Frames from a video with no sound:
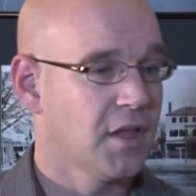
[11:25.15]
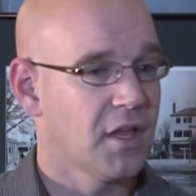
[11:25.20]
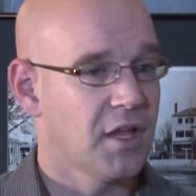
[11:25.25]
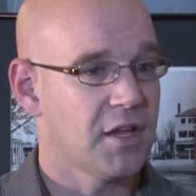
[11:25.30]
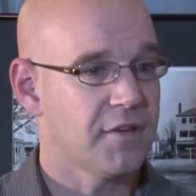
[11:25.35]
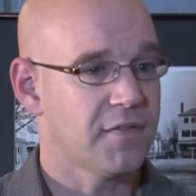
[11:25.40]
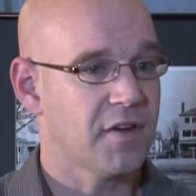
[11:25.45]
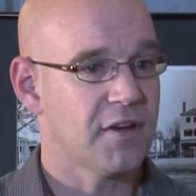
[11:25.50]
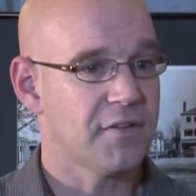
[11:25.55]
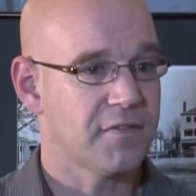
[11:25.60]

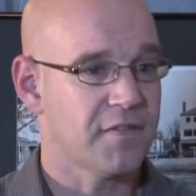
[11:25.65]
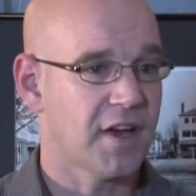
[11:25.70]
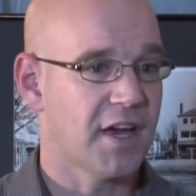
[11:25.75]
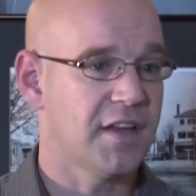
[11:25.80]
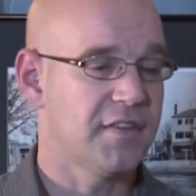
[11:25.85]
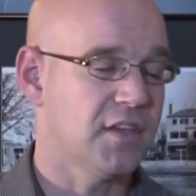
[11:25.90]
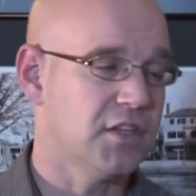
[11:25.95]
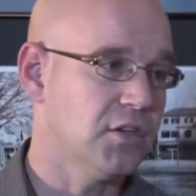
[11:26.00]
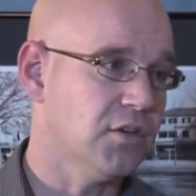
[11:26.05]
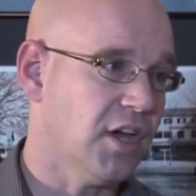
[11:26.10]
If I
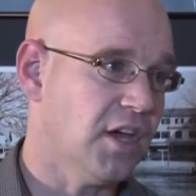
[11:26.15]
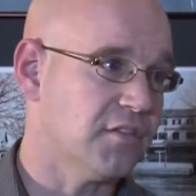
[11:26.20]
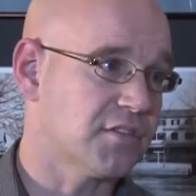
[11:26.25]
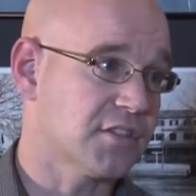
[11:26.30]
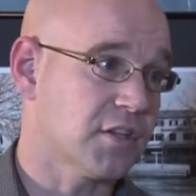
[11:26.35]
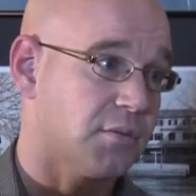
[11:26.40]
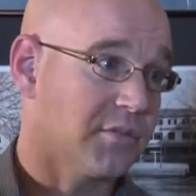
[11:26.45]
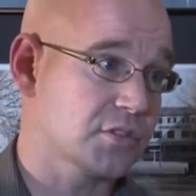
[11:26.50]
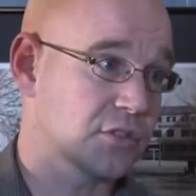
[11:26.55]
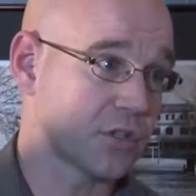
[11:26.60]
find that you have
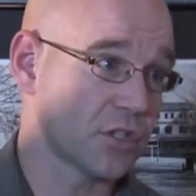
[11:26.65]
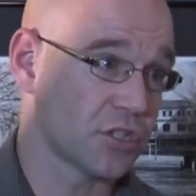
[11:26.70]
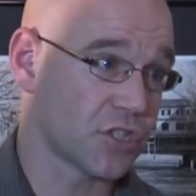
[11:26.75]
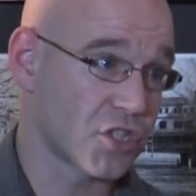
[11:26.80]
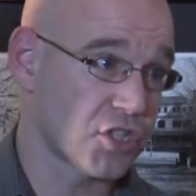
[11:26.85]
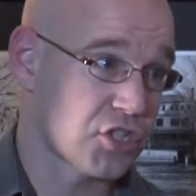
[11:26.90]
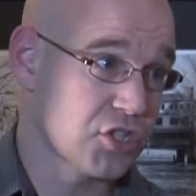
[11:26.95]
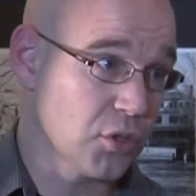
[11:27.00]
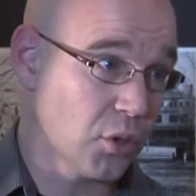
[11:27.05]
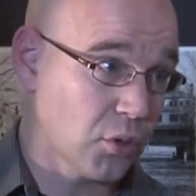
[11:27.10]
some sort of
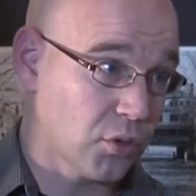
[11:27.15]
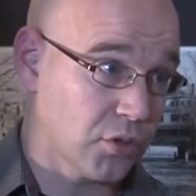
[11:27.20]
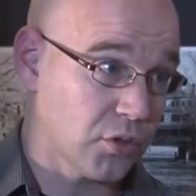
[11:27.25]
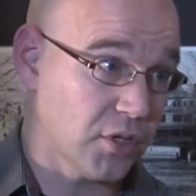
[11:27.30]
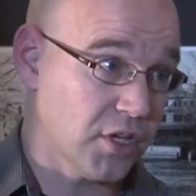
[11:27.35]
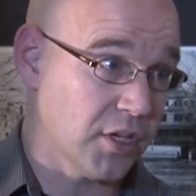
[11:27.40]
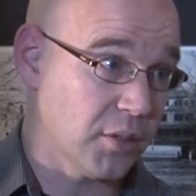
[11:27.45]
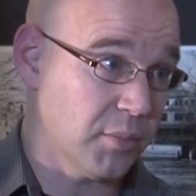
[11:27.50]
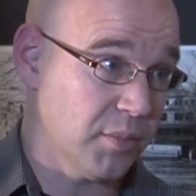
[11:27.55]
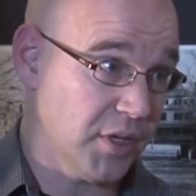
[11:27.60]
shoulder
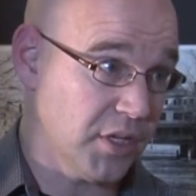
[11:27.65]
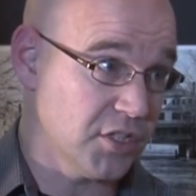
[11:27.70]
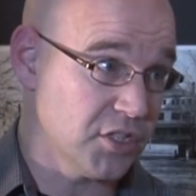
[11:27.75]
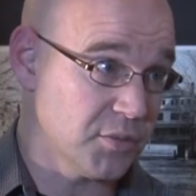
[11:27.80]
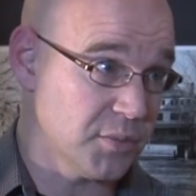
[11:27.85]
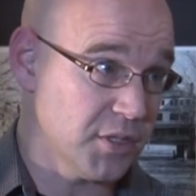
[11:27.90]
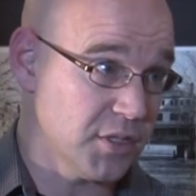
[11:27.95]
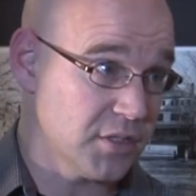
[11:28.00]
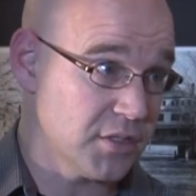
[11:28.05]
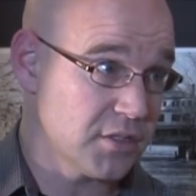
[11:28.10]

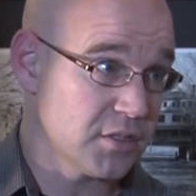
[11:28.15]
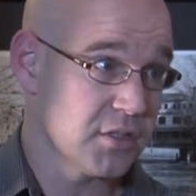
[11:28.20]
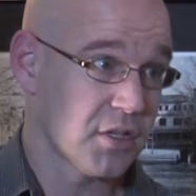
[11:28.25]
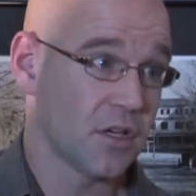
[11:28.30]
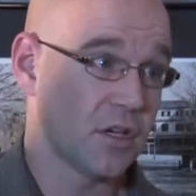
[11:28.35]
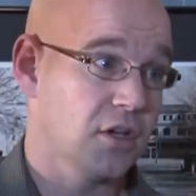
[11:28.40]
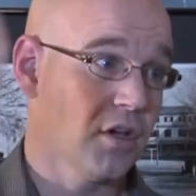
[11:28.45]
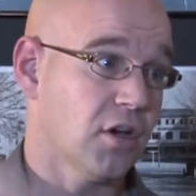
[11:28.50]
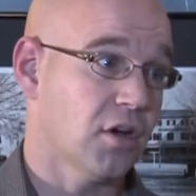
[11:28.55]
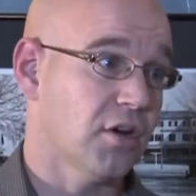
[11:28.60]
impingement,
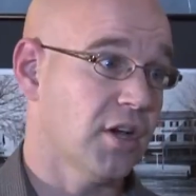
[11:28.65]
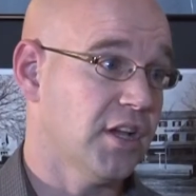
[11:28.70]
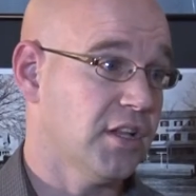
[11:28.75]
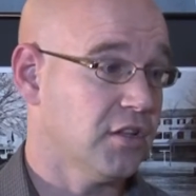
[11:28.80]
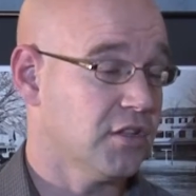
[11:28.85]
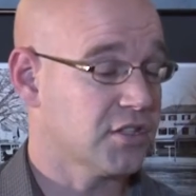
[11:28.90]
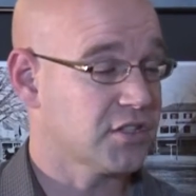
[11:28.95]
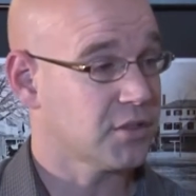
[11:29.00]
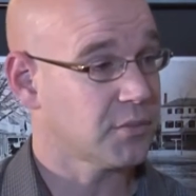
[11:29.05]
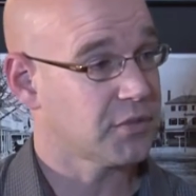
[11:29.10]
all right,
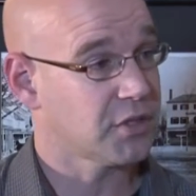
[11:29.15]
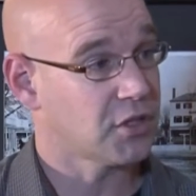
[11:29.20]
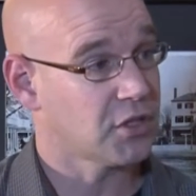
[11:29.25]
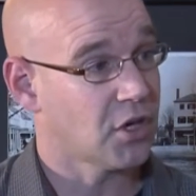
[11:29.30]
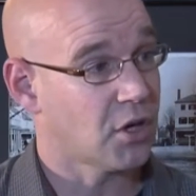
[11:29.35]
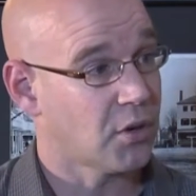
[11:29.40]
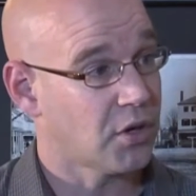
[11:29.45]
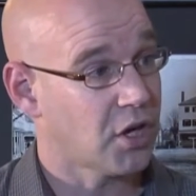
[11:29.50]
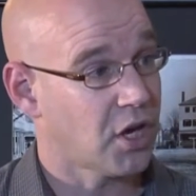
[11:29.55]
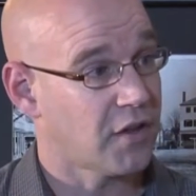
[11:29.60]
there's something
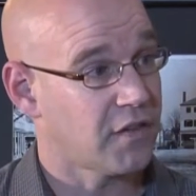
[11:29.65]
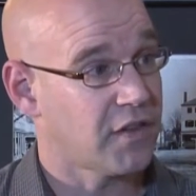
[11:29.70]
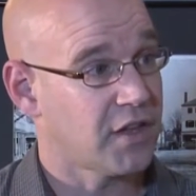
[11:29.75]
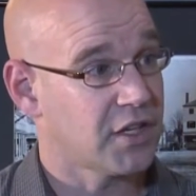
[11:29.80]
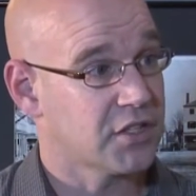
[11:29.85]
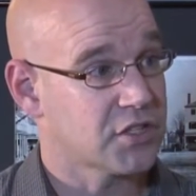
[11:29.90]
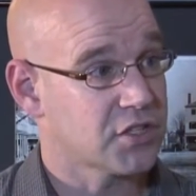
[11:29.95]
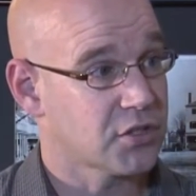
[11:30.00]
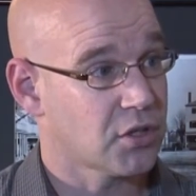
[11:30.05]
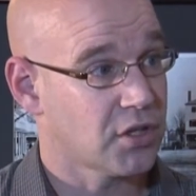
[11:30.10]
going on in
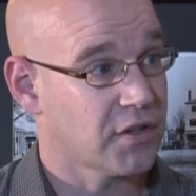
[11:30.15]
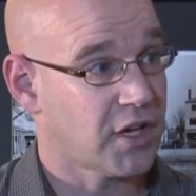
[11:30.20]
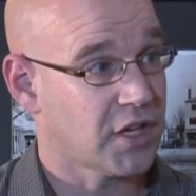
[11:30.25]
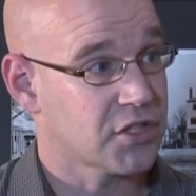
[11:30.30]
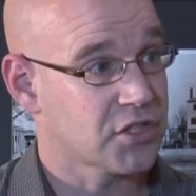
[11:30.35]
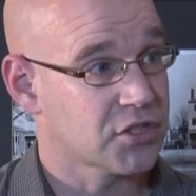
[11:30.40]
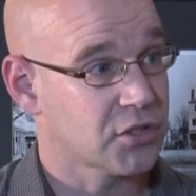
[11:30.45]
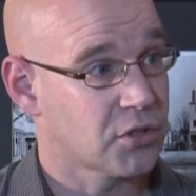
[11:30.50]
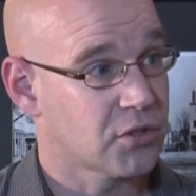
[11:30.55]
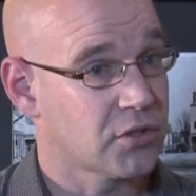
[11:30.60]
that
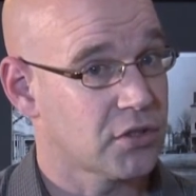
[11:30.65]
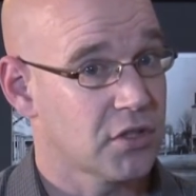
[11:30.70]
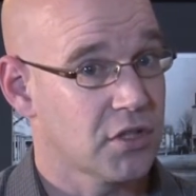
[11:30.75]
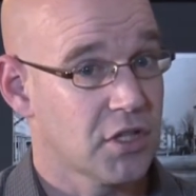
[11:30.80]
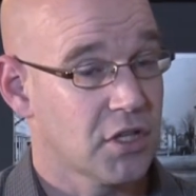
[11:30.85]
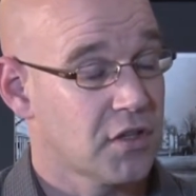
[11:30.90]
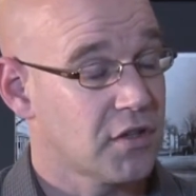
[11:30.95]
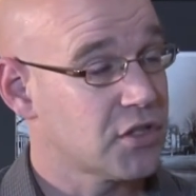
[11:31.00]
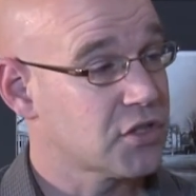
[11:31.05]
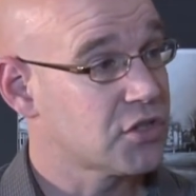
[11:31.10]
shoulder,
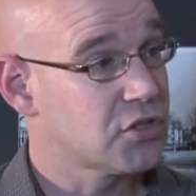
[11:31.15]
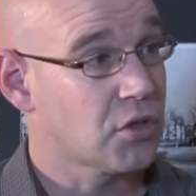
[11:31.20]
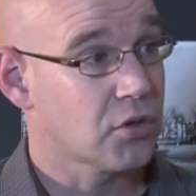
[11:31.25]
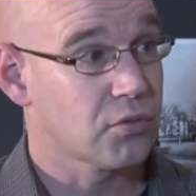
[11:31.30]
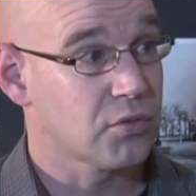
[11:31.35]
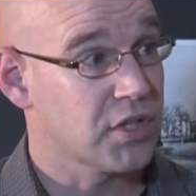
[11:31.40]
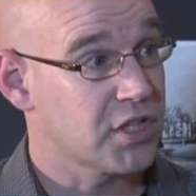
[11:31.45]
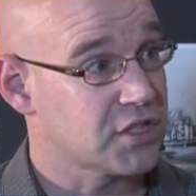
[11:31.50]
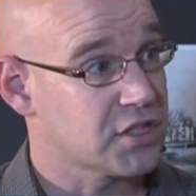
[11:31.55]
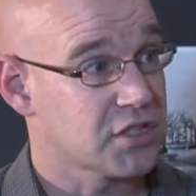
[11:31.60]
there's no
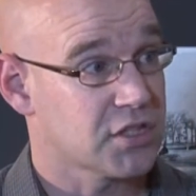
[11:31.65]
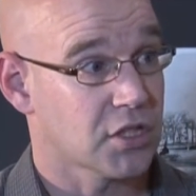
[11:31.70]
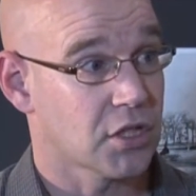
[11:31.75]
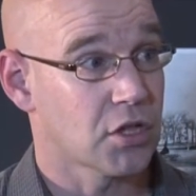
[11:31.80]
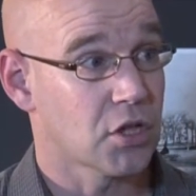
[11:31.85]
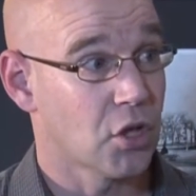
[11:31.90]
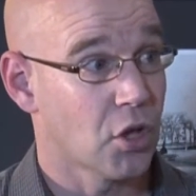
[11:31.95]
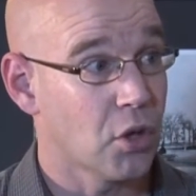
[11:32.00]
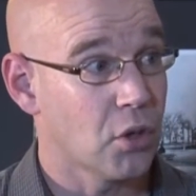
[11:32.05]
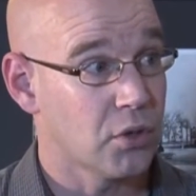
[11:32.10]
reason to
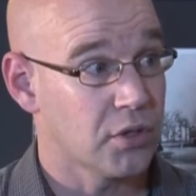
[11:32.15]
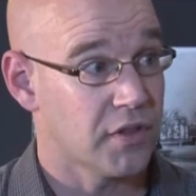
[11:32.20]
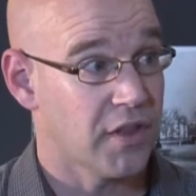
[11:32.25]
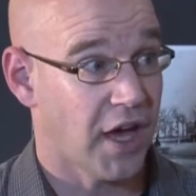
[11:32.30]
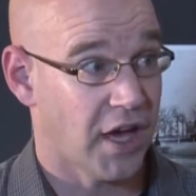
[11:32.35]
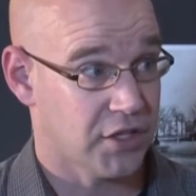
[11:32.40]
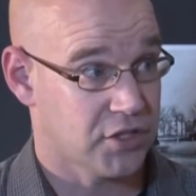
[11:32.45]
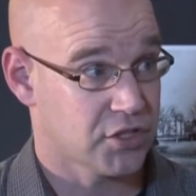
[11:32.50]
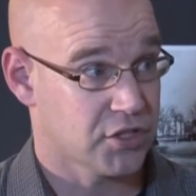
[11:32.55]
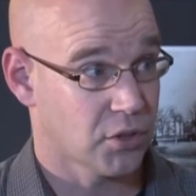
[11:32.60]
load
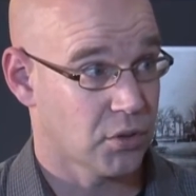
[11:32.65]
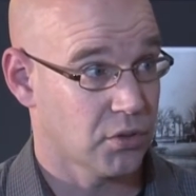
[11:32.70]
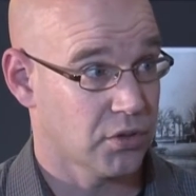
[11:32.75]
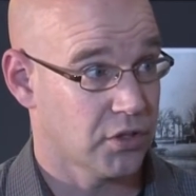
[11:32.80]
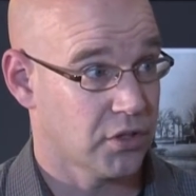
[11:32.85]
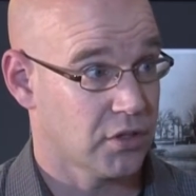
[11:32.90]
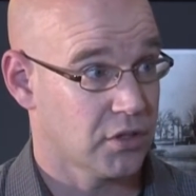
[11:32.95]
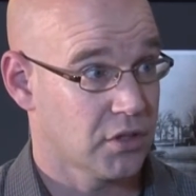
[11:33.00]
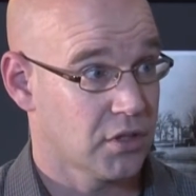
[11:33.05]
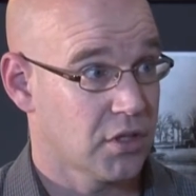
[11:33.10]
that
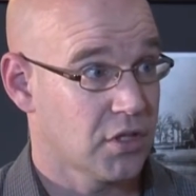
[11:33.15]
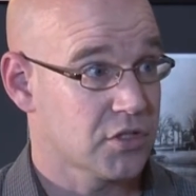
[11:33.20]
shoulder.